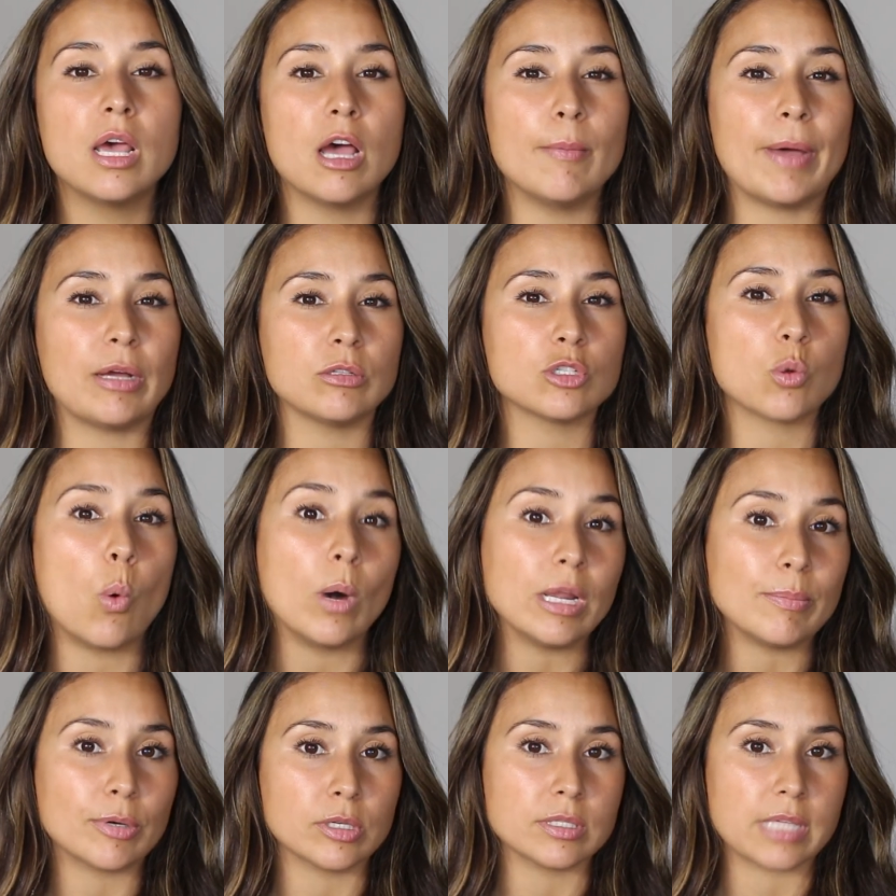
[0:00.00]
about
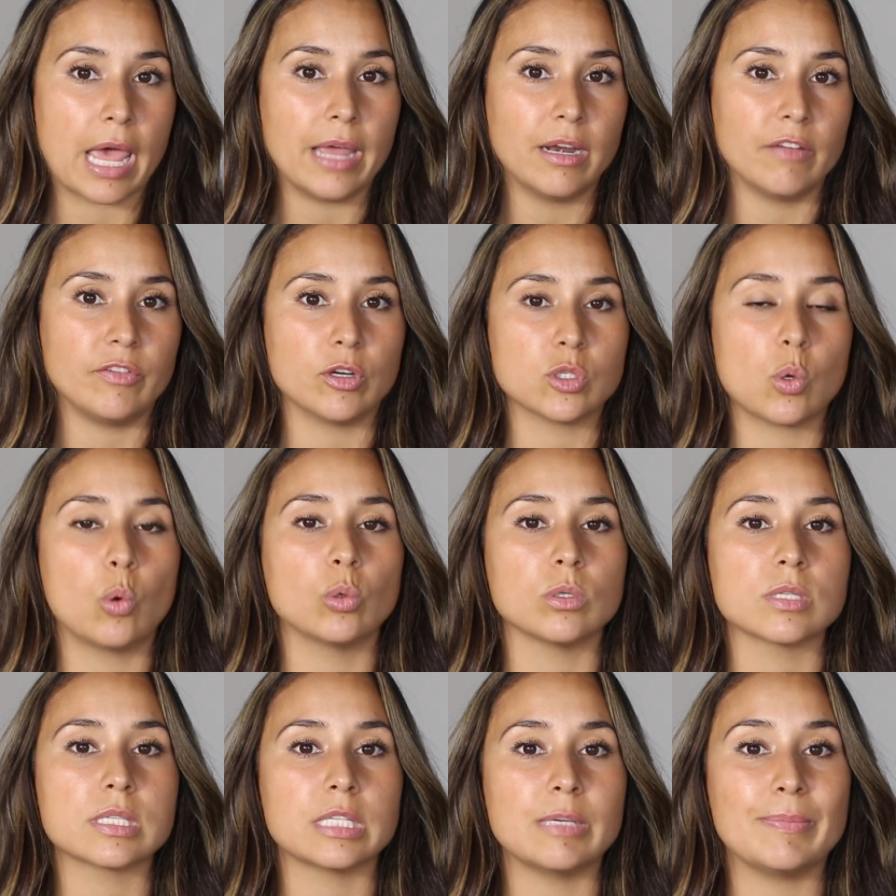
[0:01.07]
20% of your total
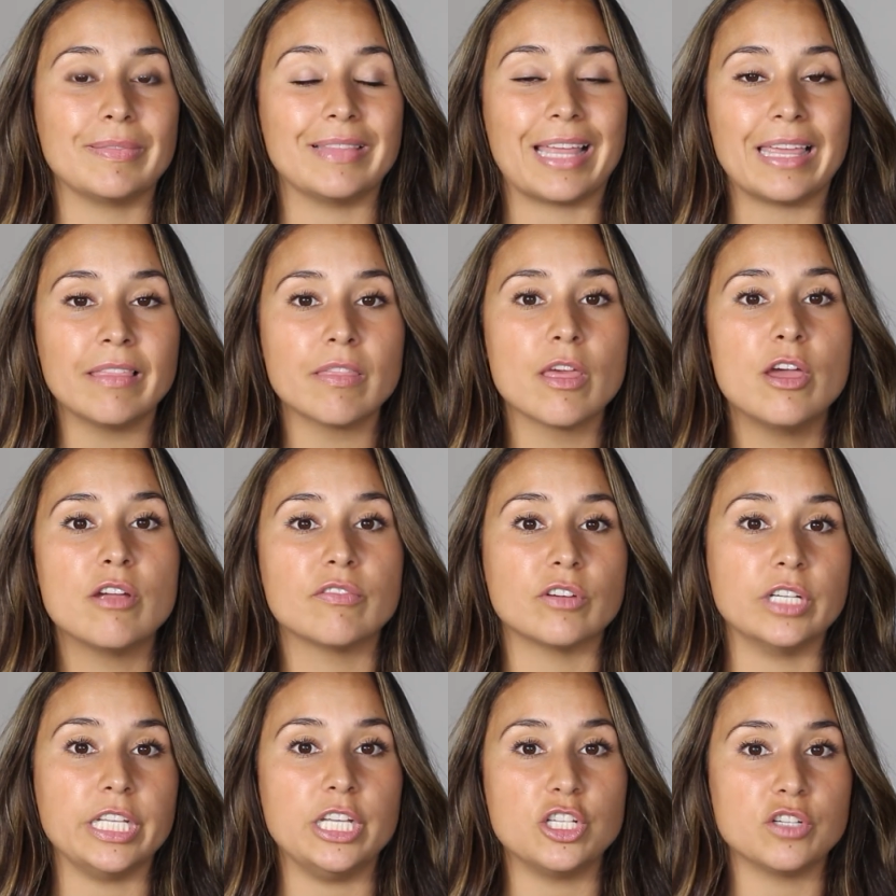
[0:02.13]
sleep length
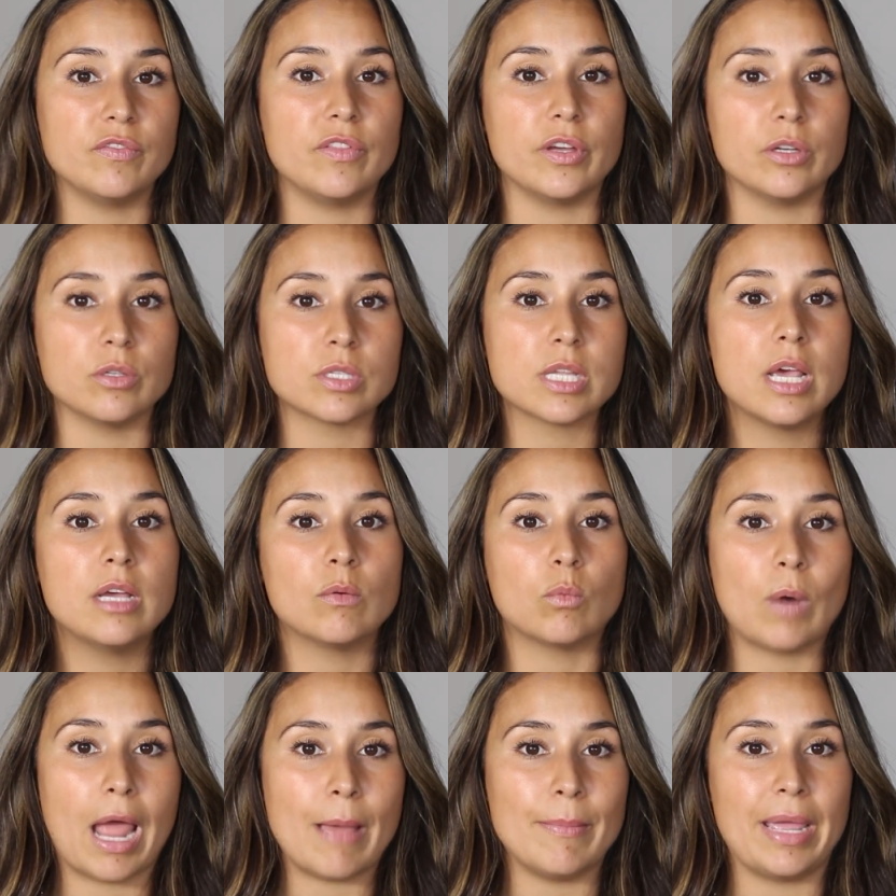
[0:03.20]
for each of those
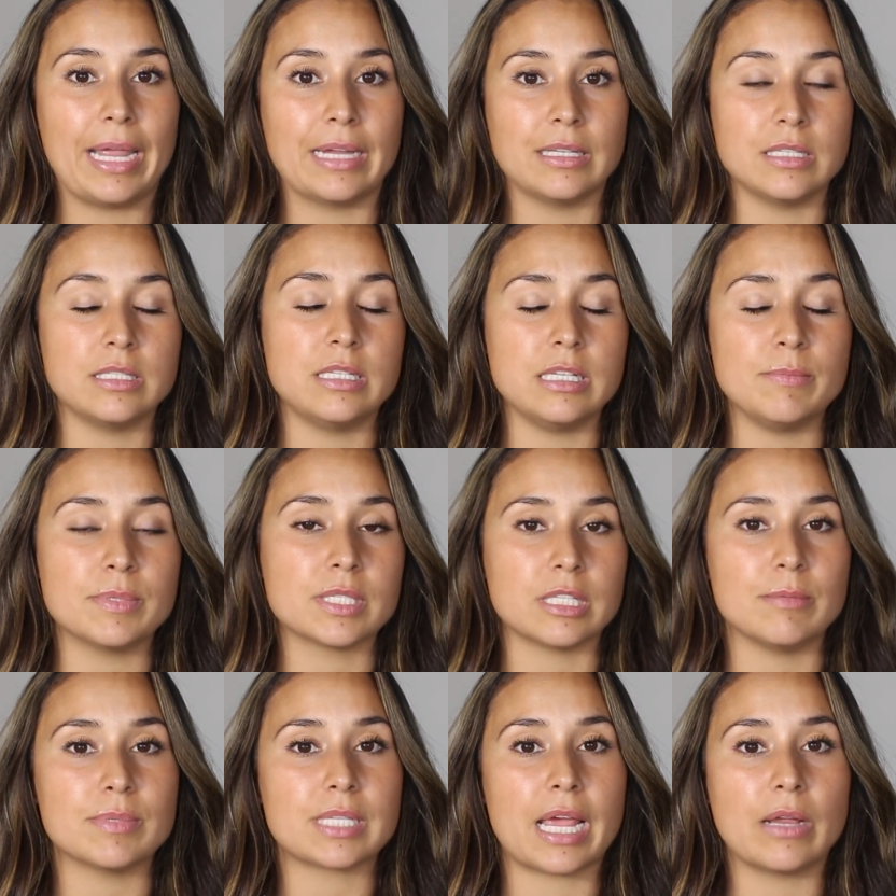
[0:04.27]
REM and deep
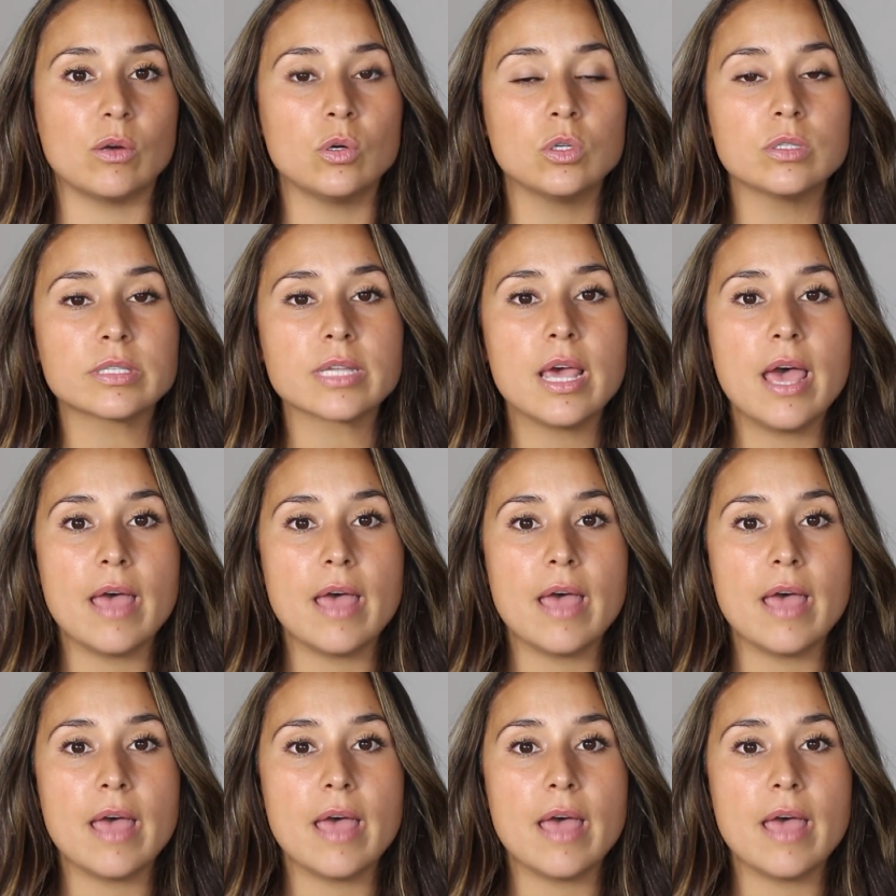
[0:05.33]
sleep cycles,